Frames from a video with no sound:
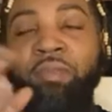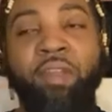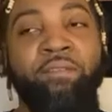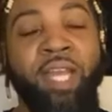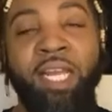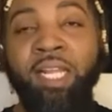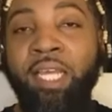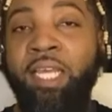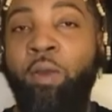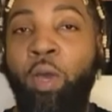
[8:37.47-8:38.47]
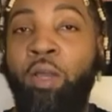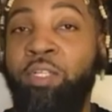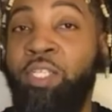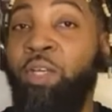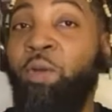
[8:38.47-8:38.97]
Finally I
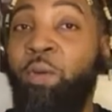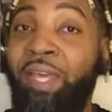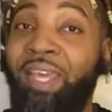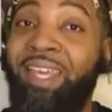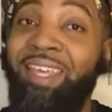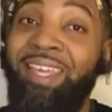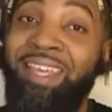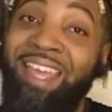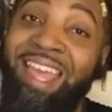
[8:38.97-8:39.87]
walked away,